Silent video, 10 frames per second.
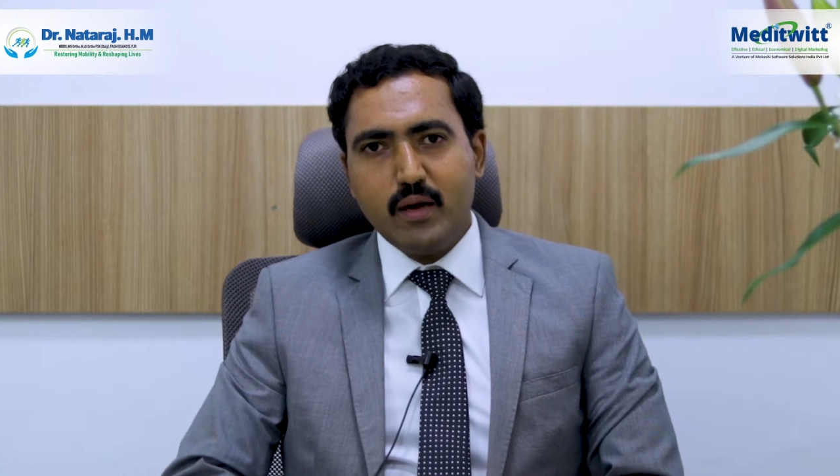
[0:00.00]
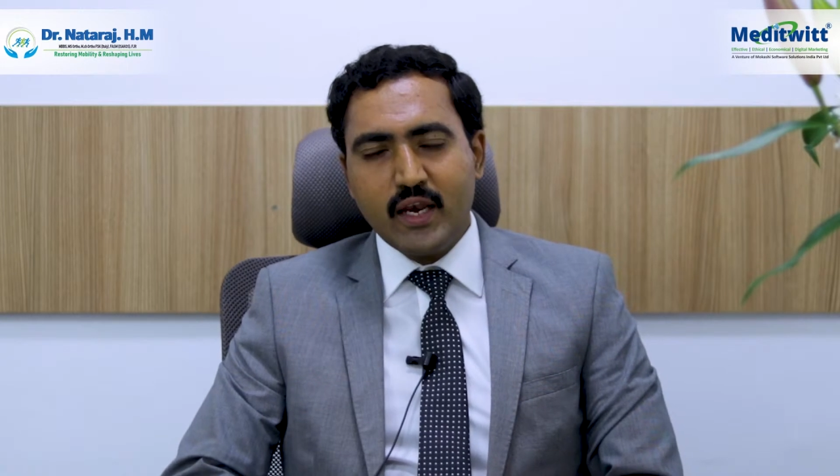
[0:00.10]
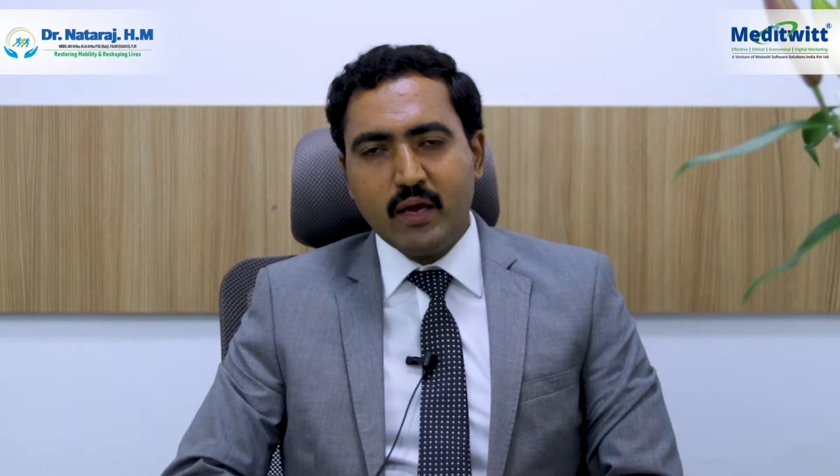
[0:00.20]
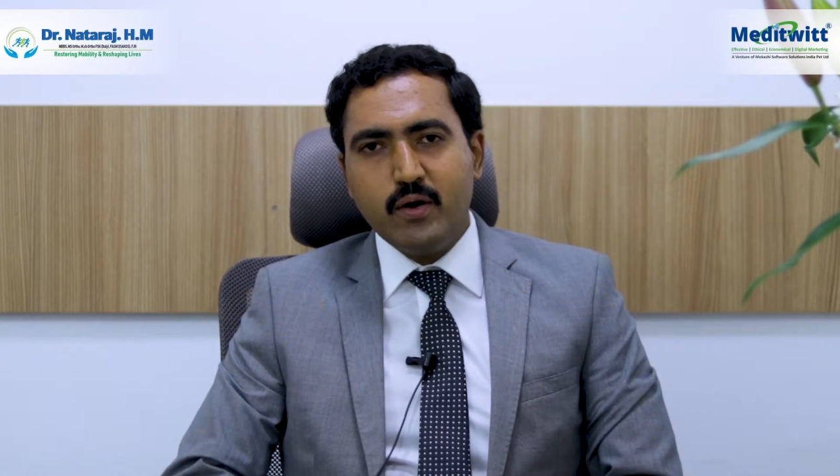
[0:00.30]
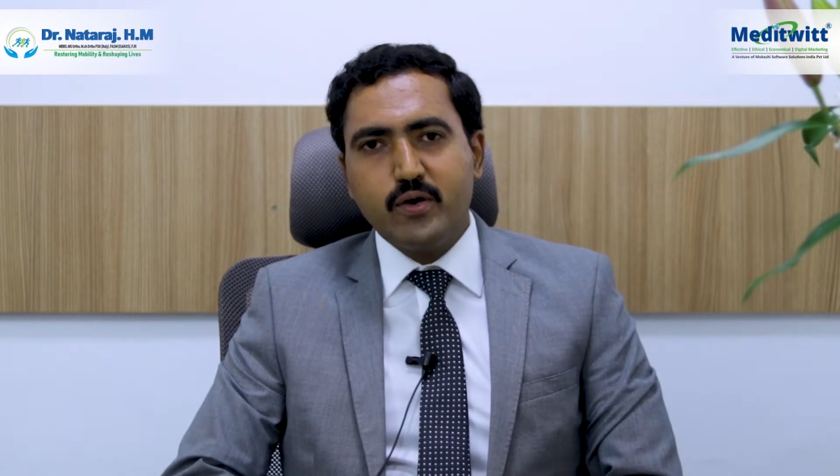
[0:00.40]
we are
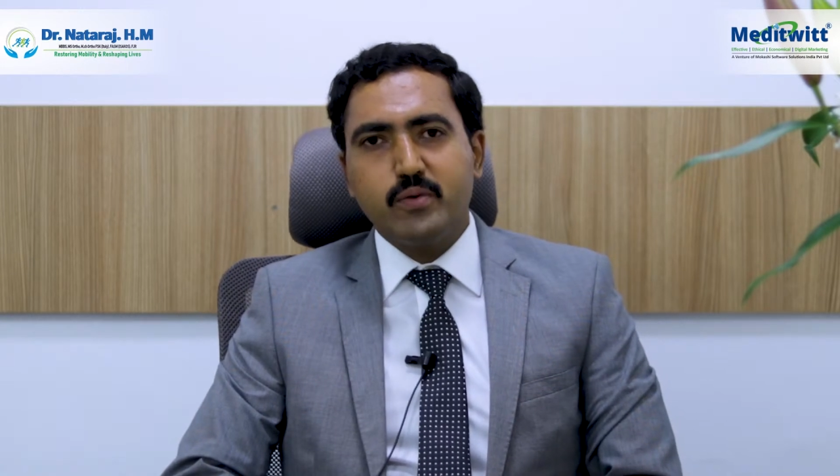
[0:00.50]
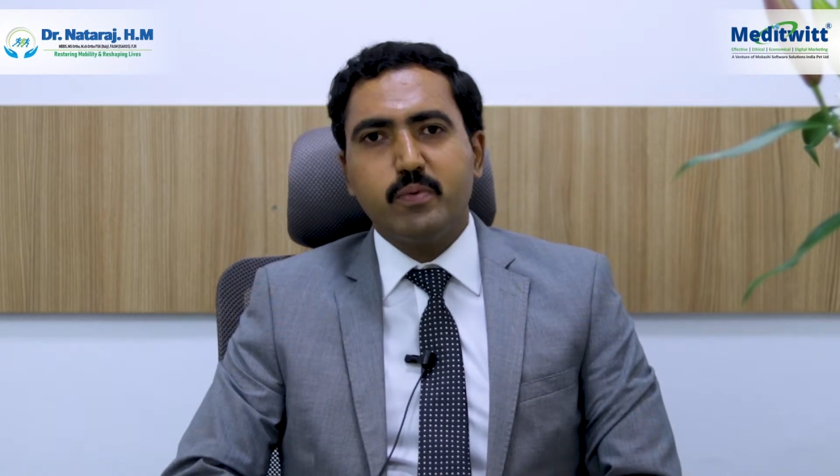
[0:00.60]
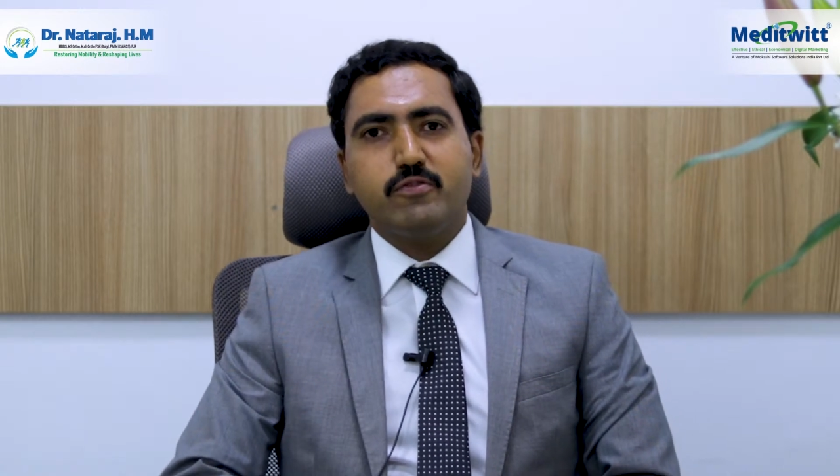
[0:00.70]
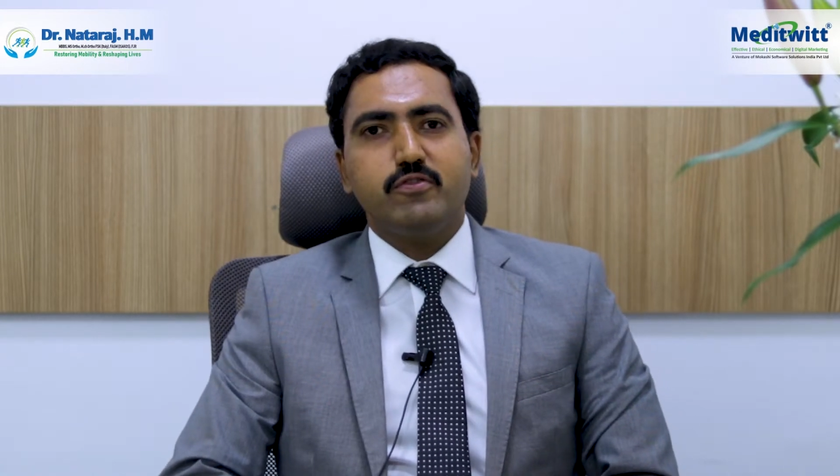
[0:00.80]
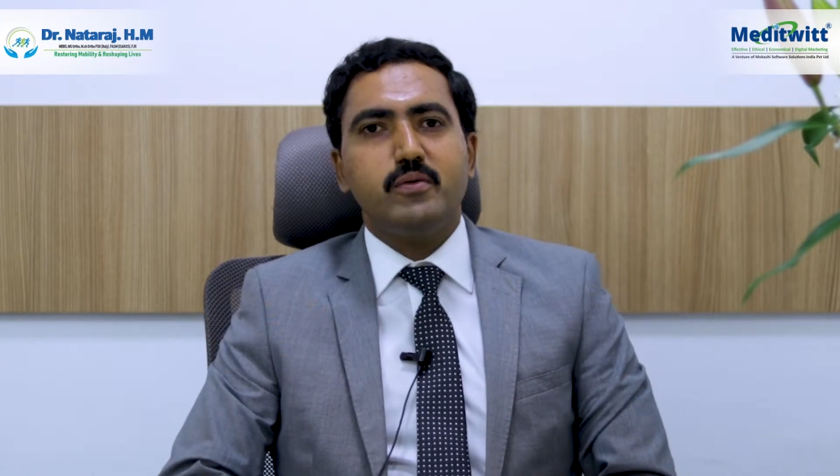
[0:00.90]
unable to
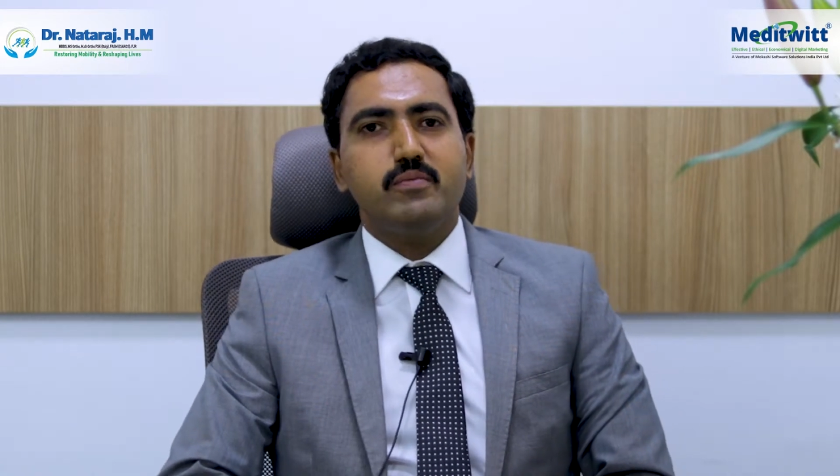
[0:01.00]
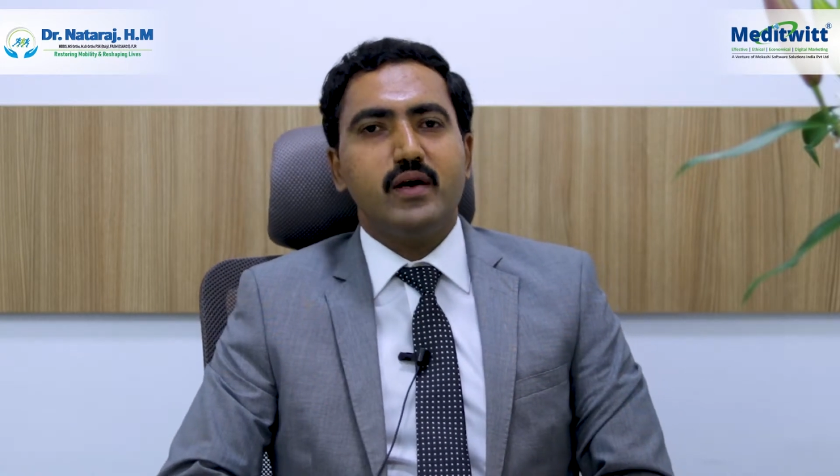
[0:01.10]
perform